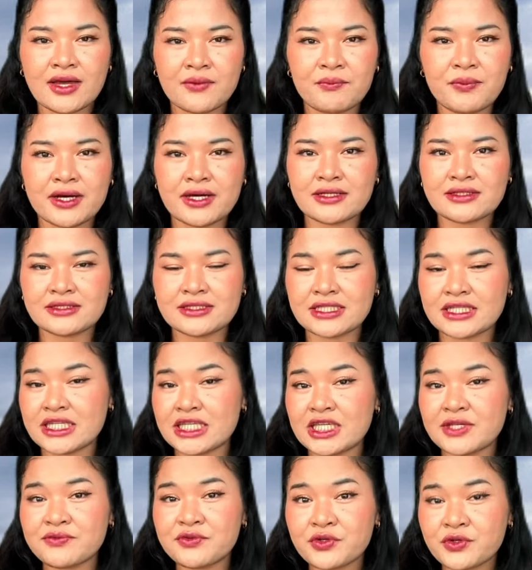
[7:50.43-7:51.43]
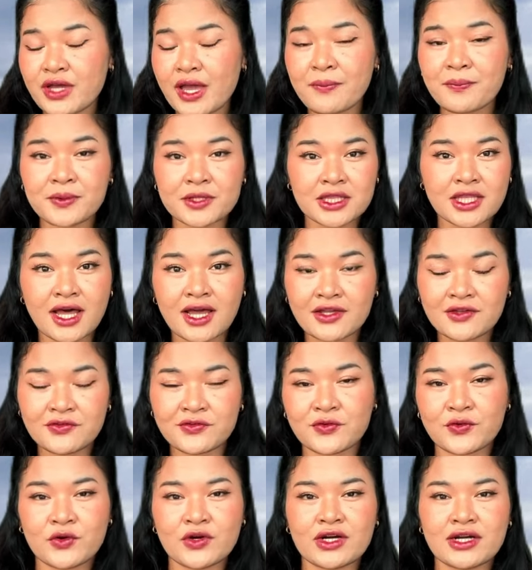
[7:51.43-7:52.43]
But if you apply
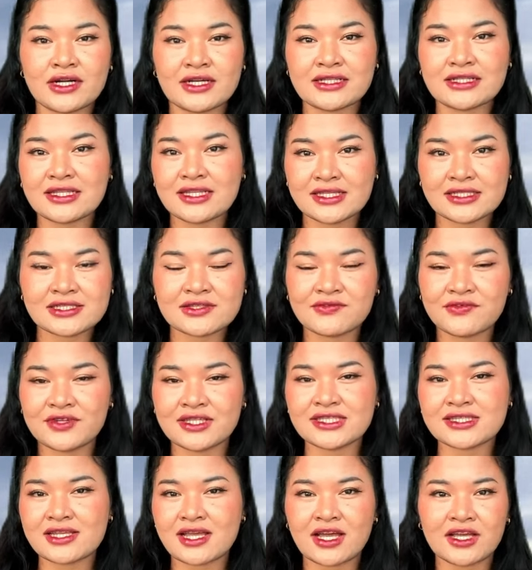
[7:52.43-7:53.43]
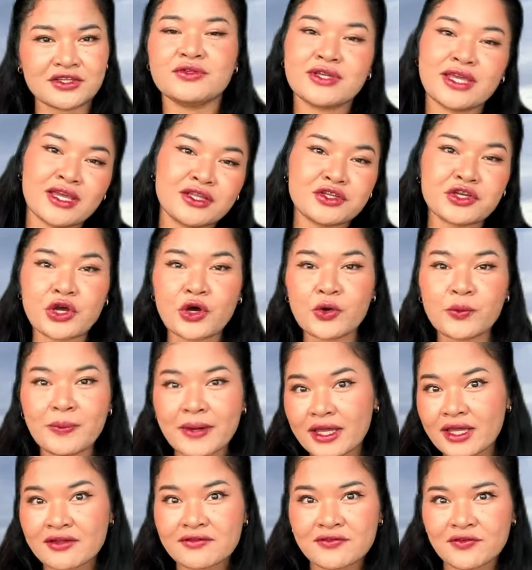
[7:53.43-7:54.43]
for this visa, you can go
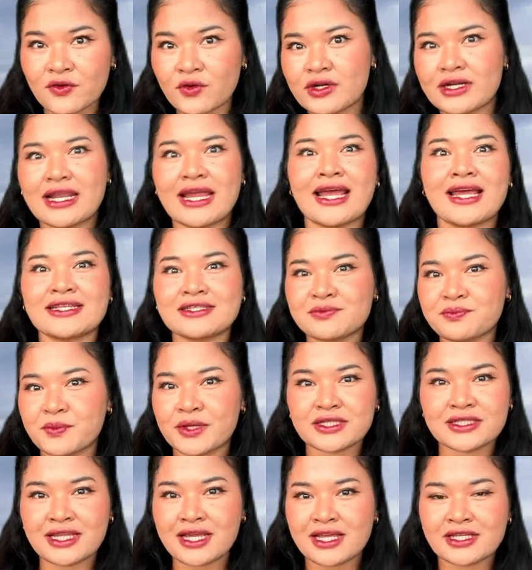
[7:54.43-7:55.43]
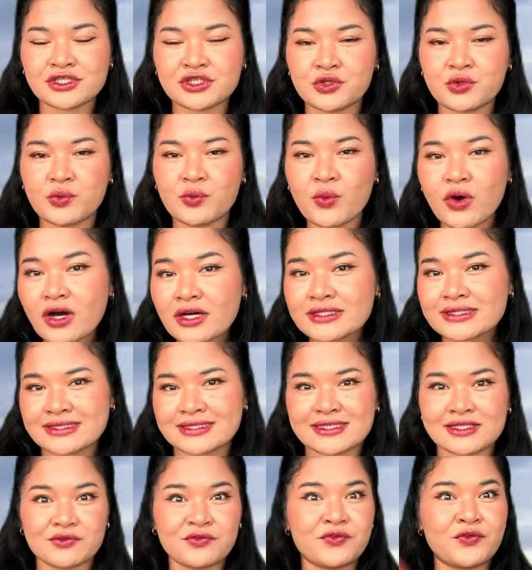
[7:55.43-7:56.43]
back and forth as much as you
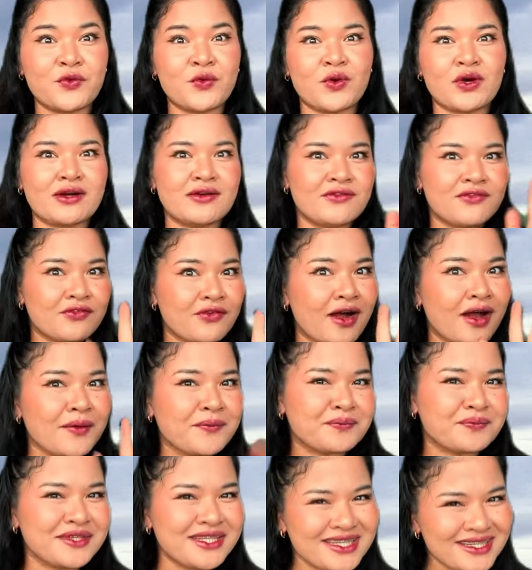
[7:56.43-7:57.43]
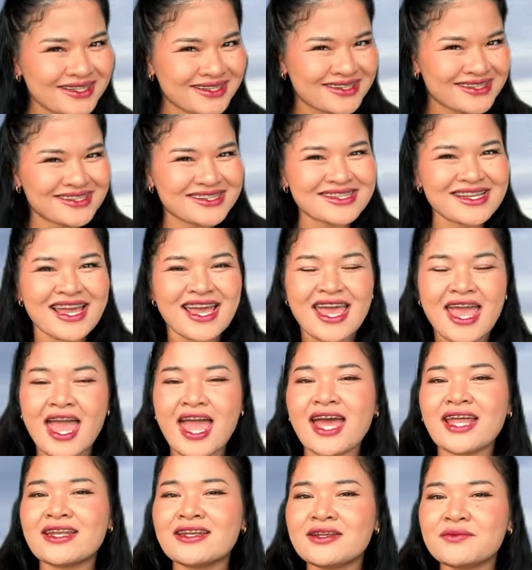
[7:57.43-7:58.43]
want for 5 years.
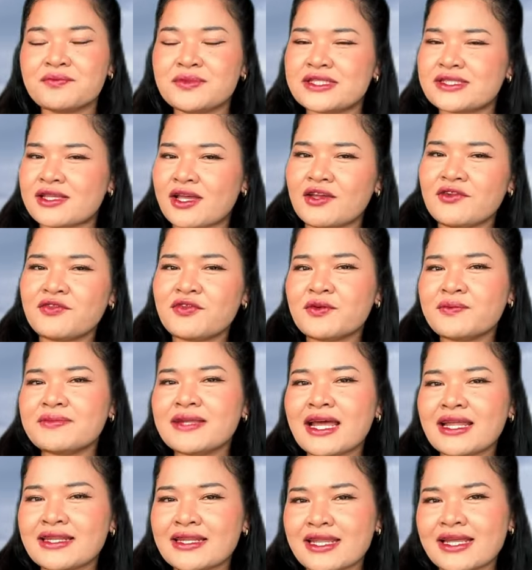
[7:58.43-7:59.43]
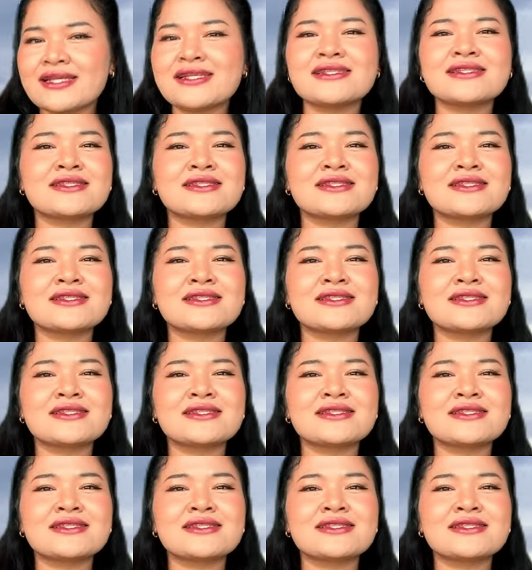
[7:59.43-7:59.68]
And besides from that, they